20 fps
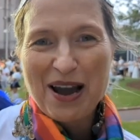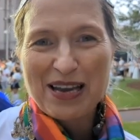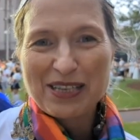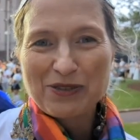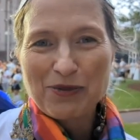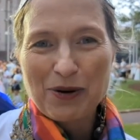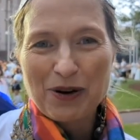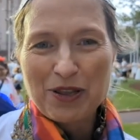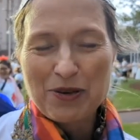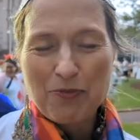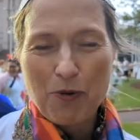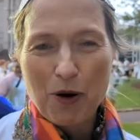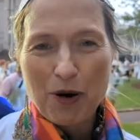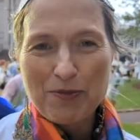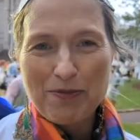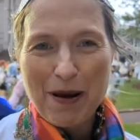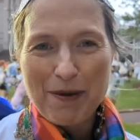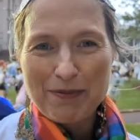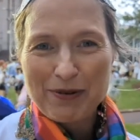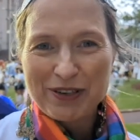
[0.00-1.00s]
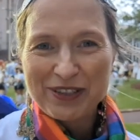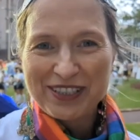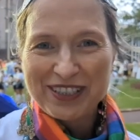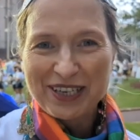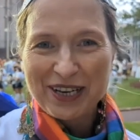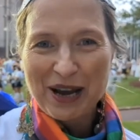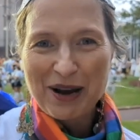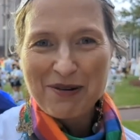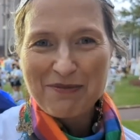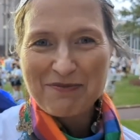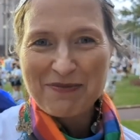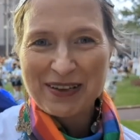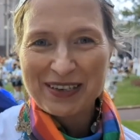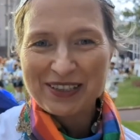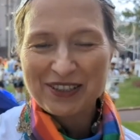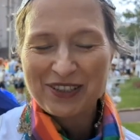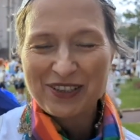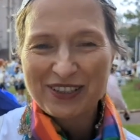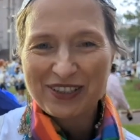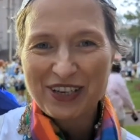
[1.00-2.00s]
as one of the board members, to come
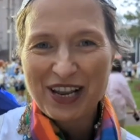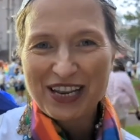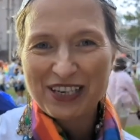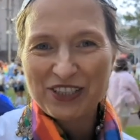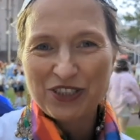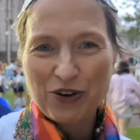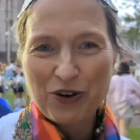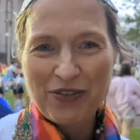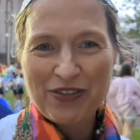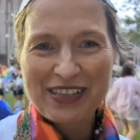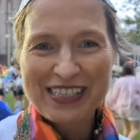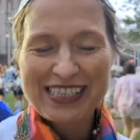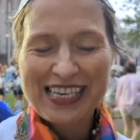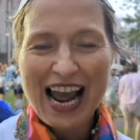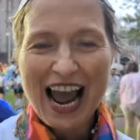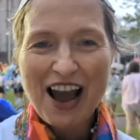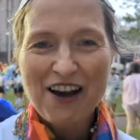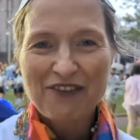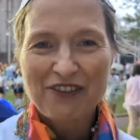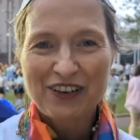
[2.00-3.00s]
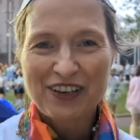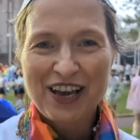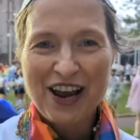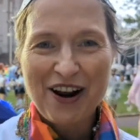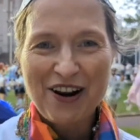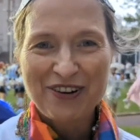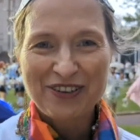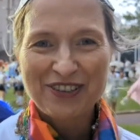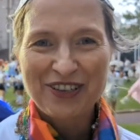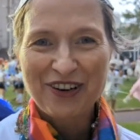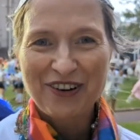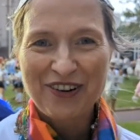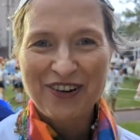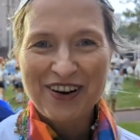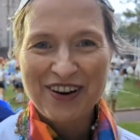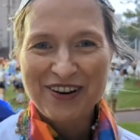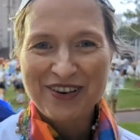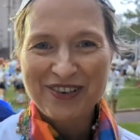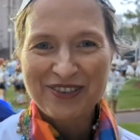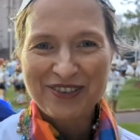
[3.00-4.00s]
and join the staff and carers that are
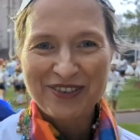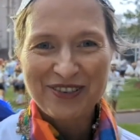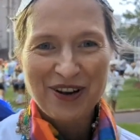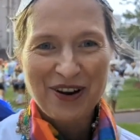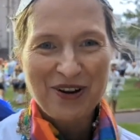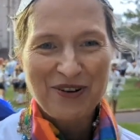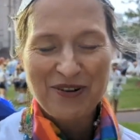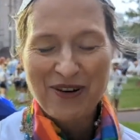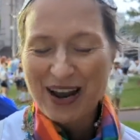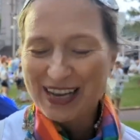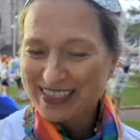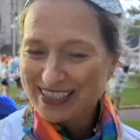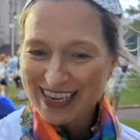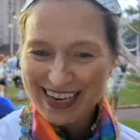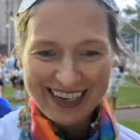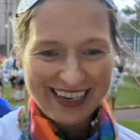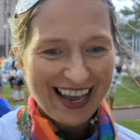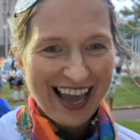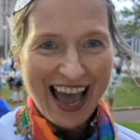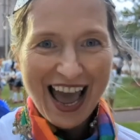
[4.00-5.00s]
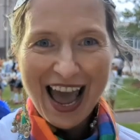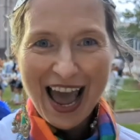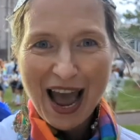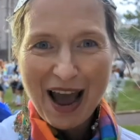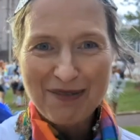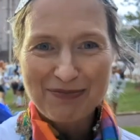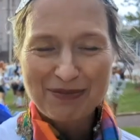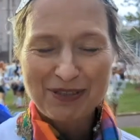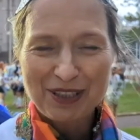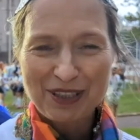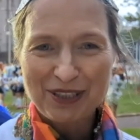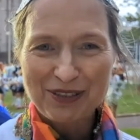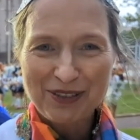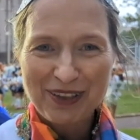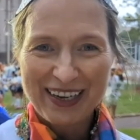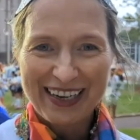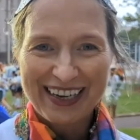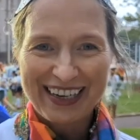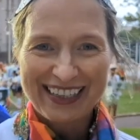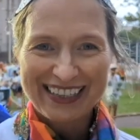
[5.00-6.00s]
here. So I said,
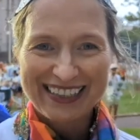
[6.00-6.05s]
absolutely.